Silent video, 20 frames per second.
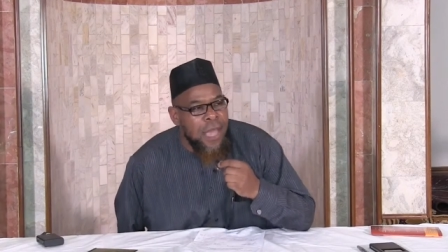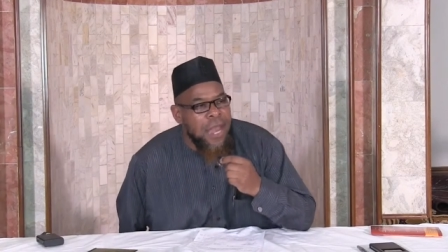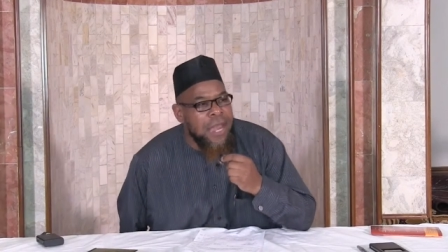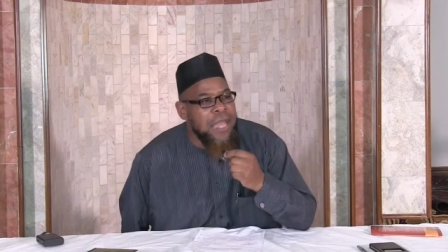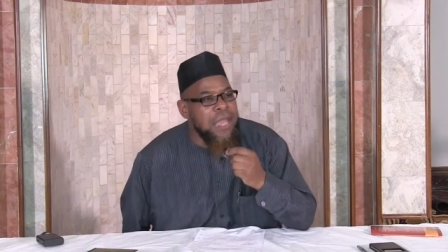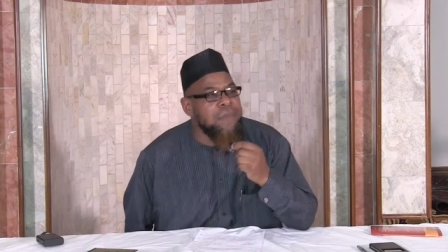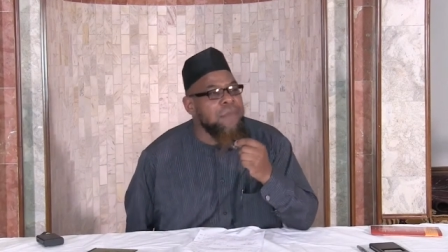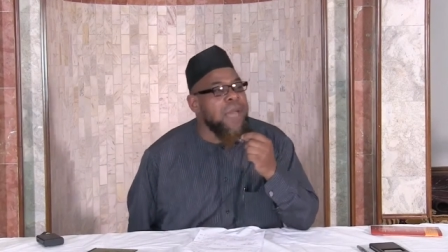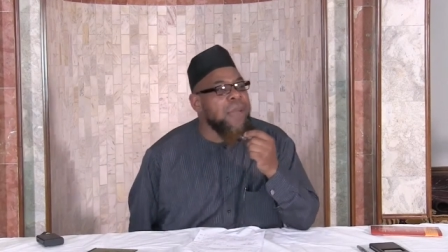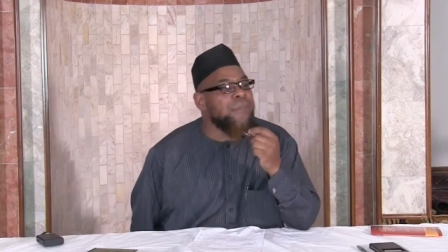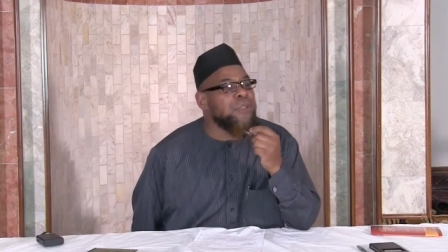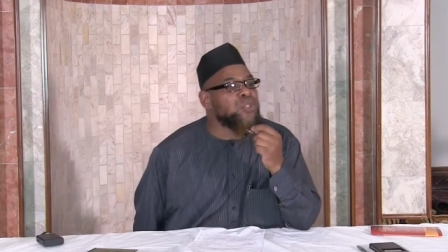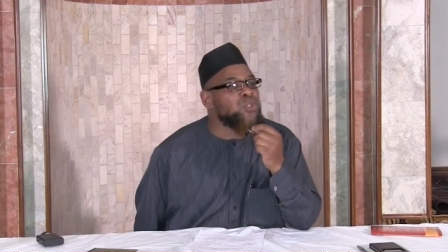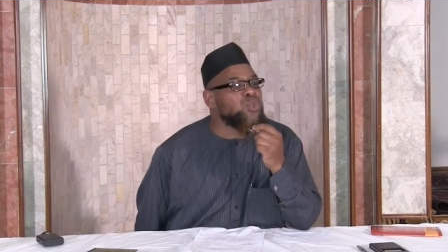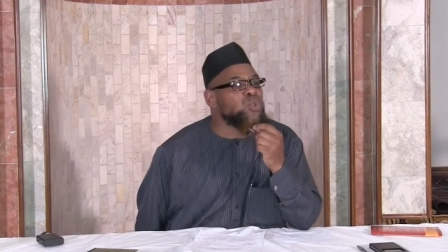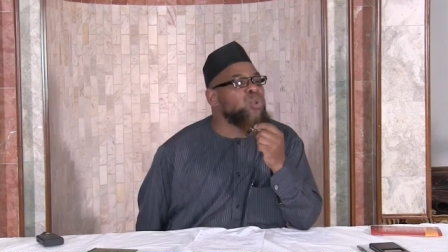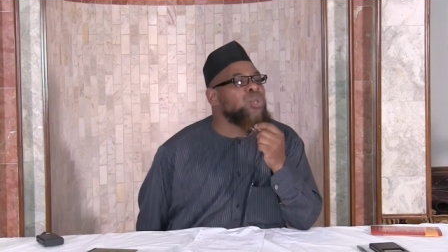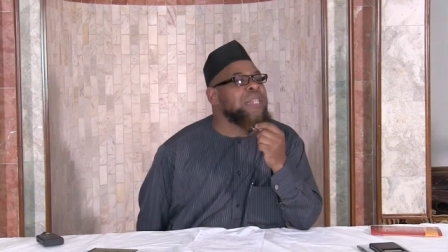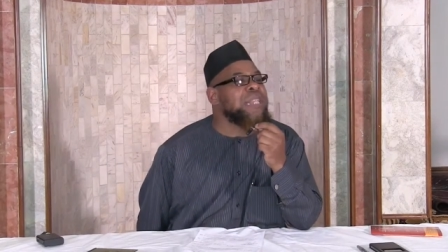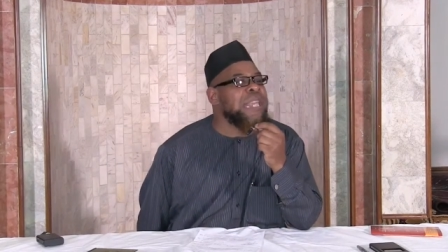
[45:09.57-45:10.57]
And Imam
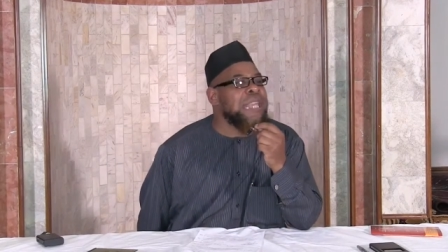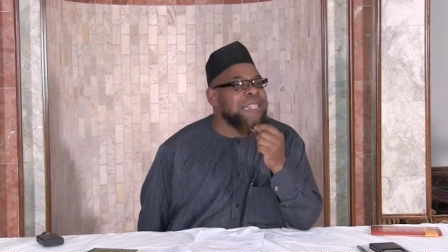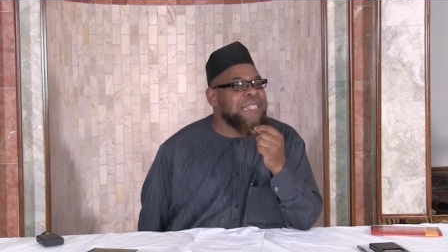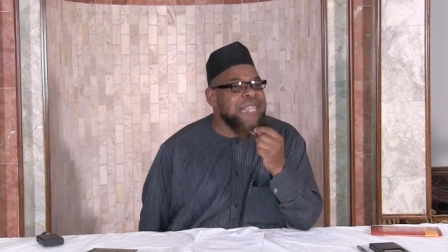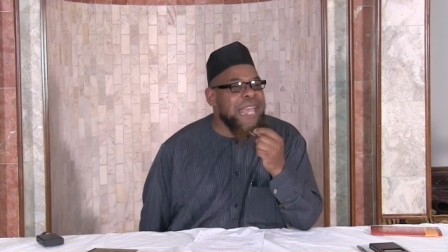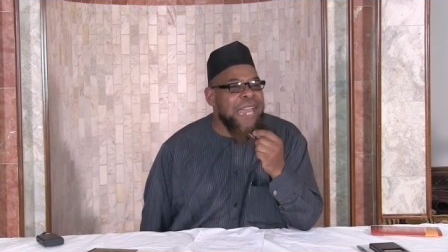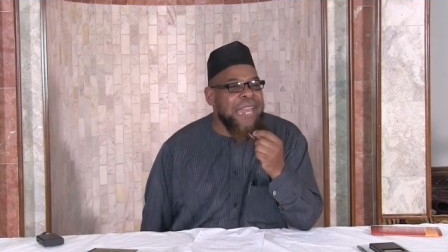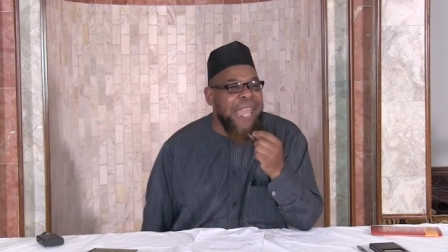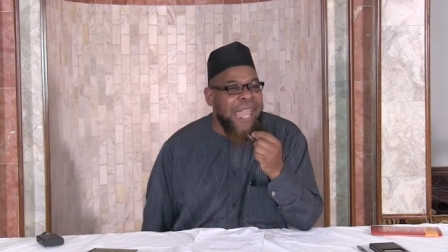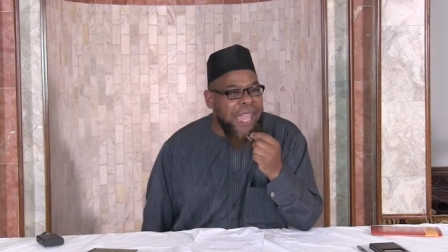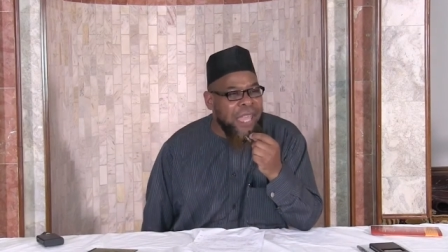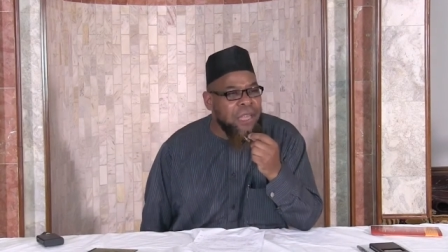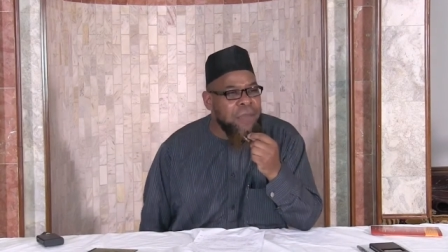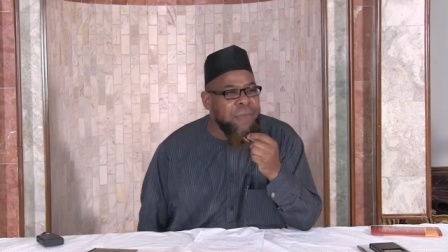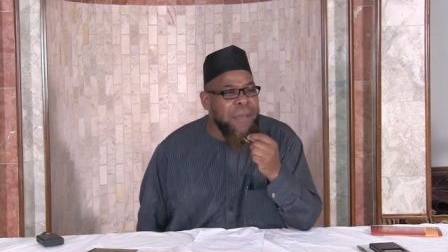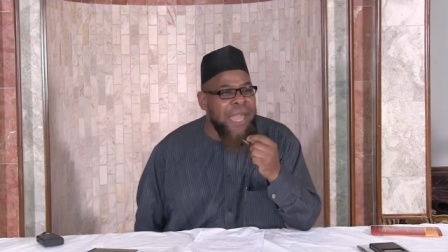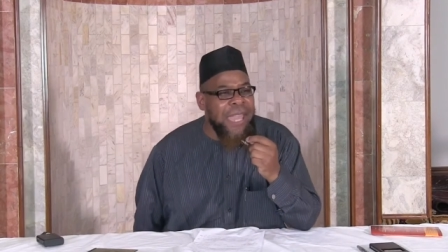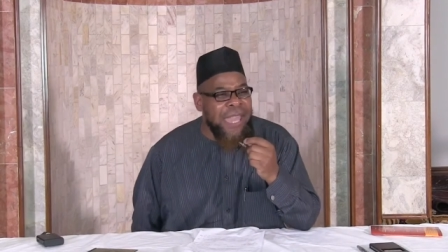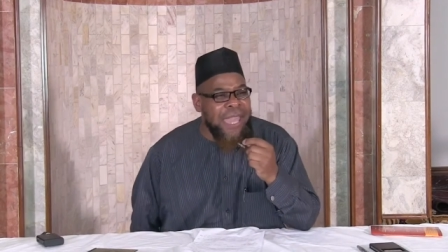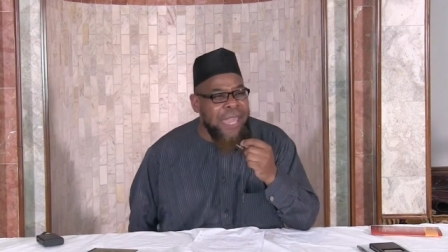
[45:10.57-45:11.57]
al-Suddi said
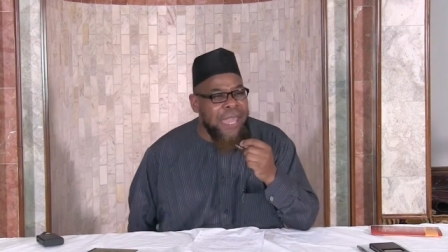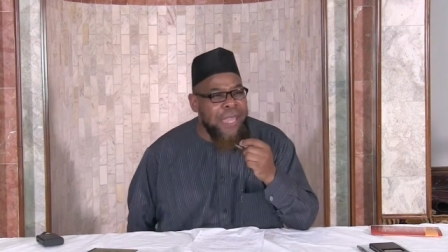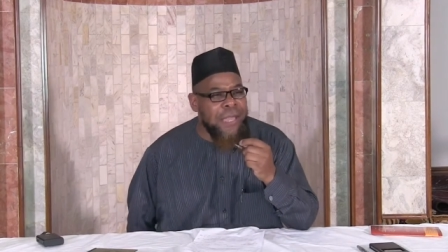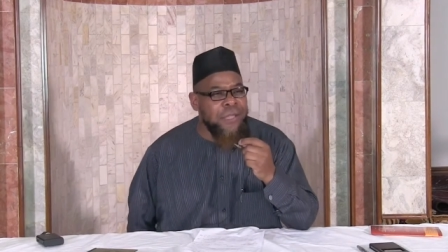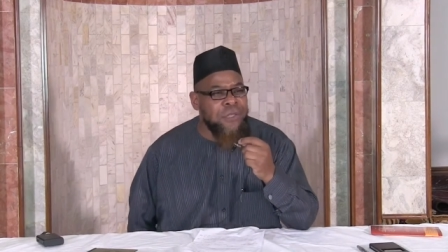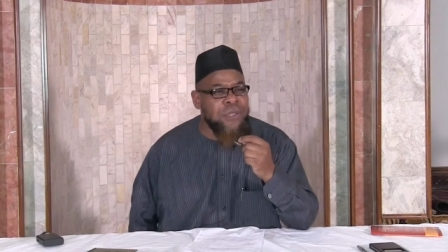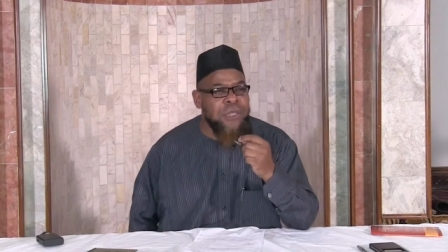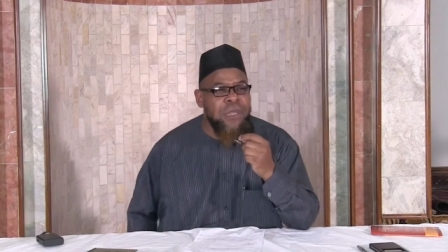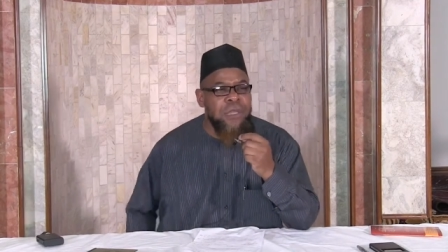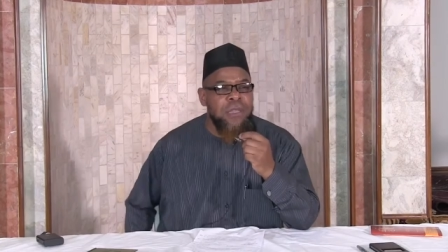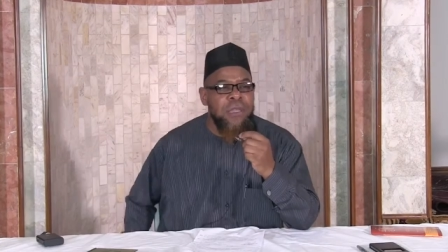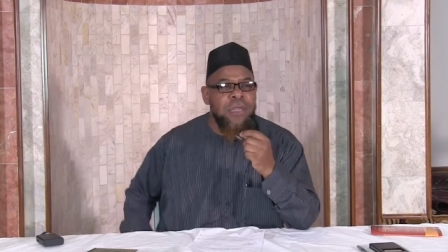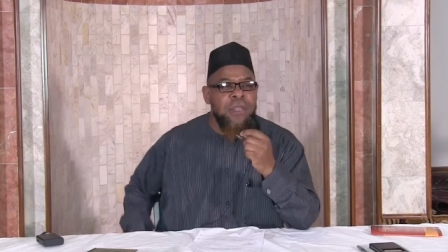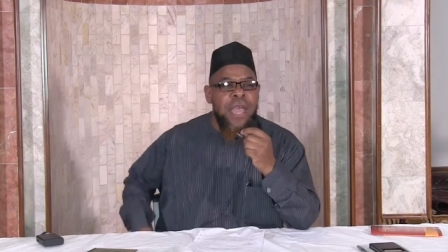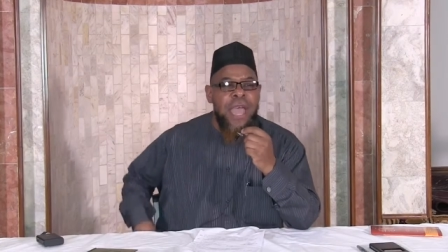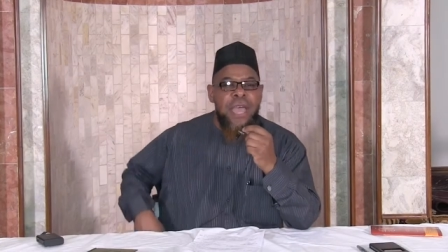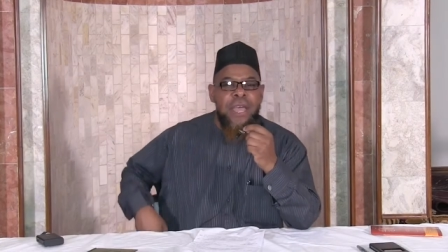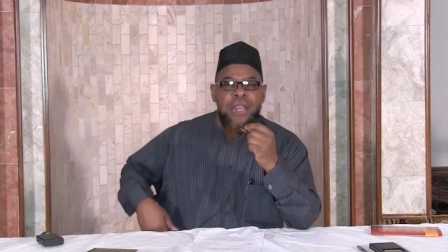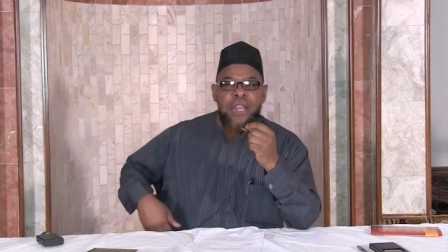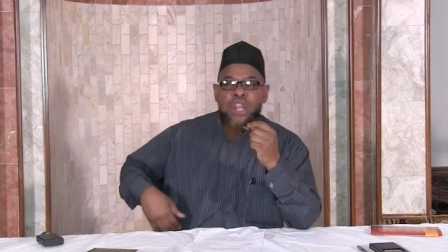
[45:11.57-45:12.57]
hikmah is
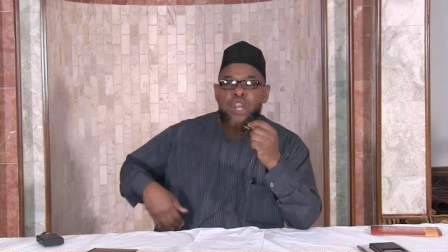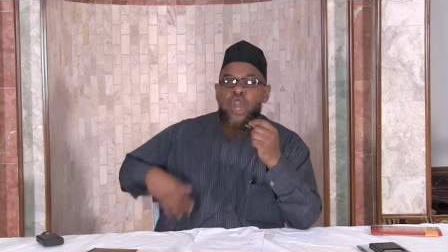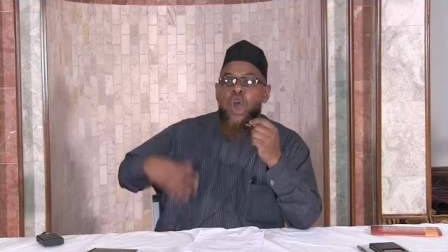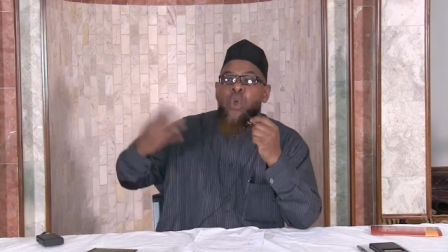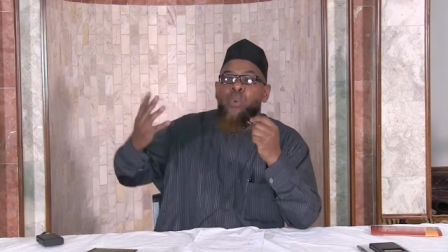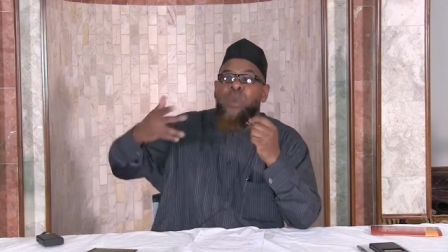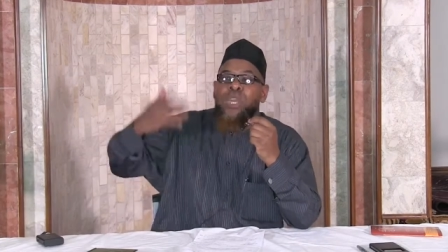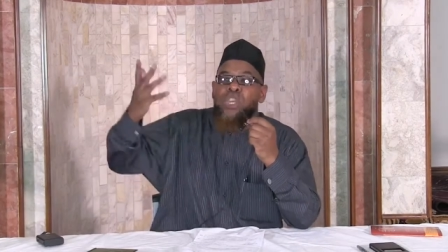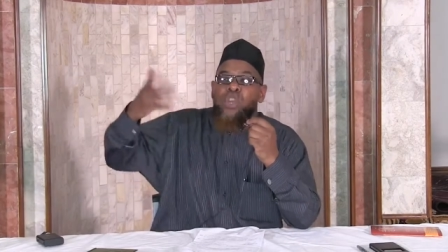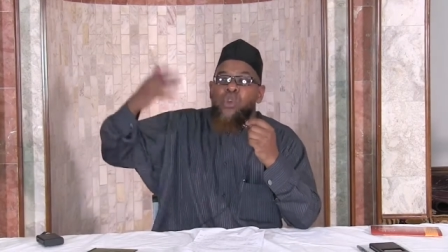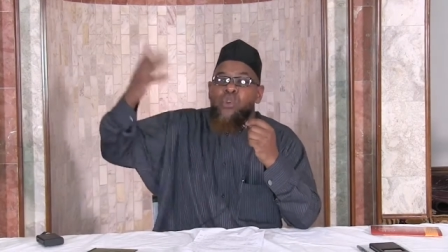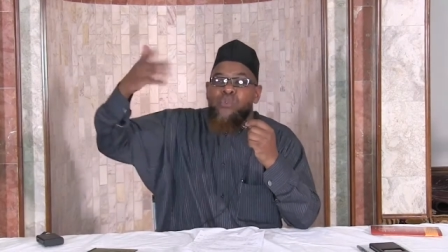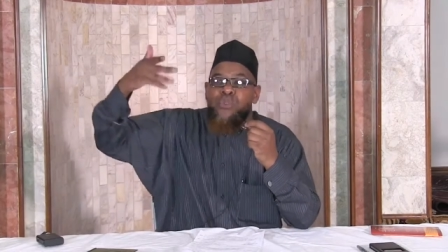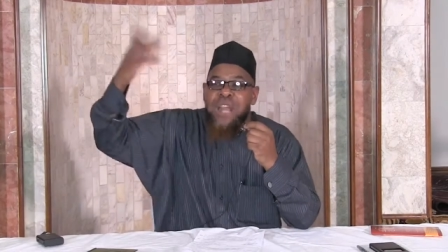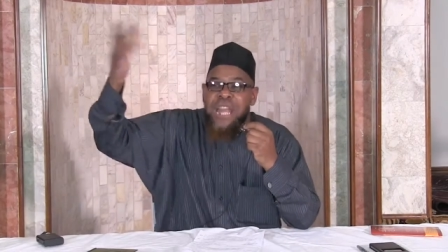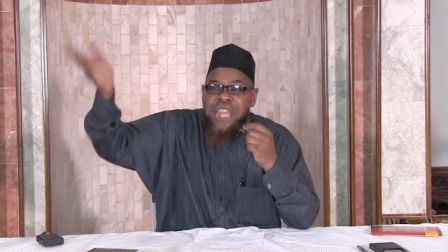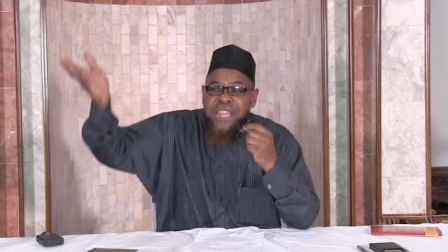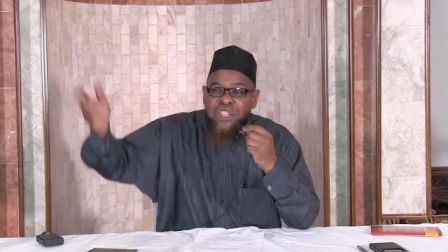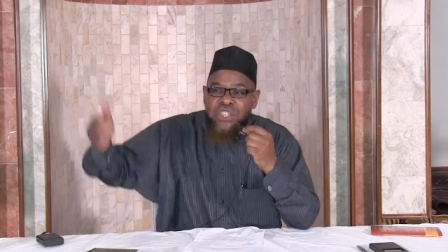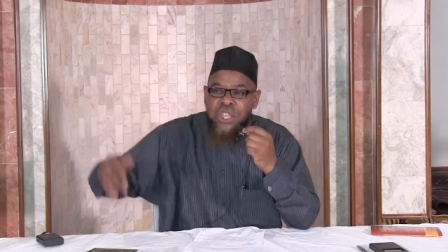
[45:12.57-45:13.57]
knowing your
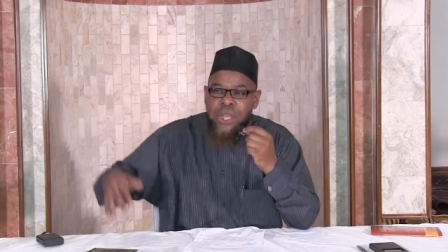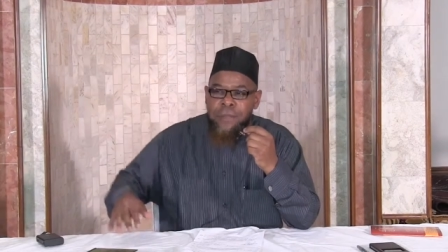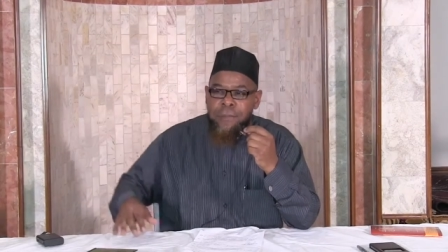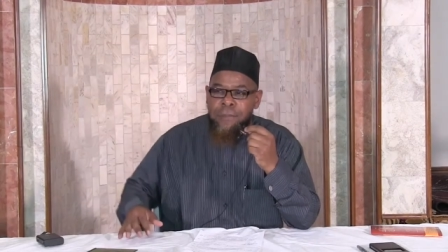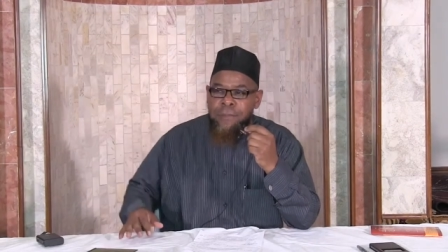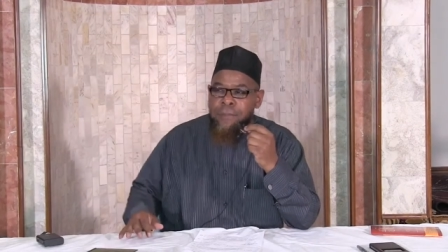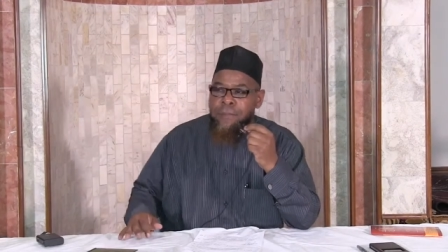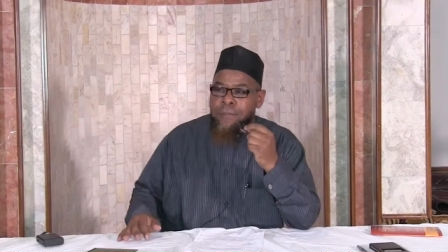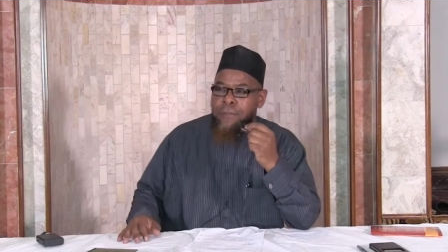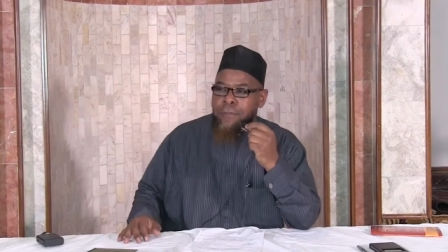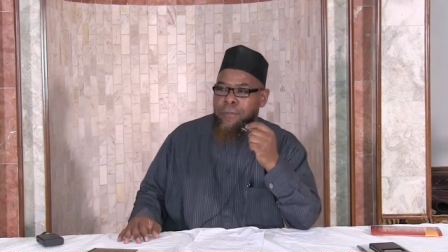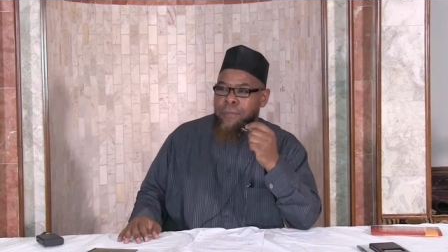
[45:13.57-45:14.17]
religion.